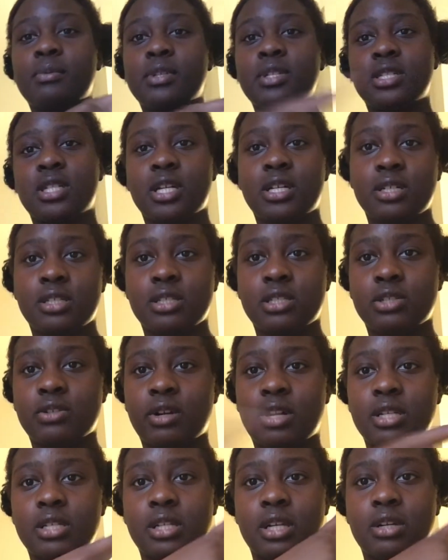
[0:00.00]
but it's like a
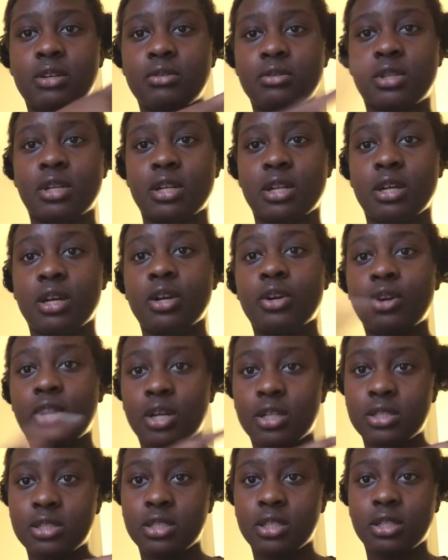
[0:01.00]
scratch that goes on
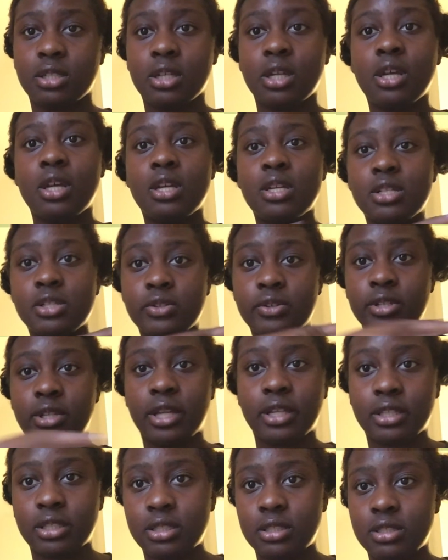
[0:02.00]
across the screen
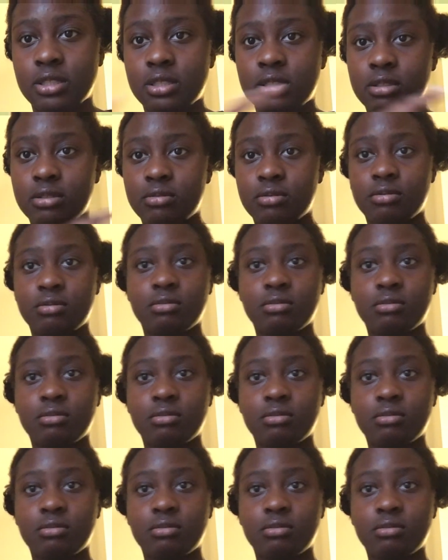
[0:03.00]
like this.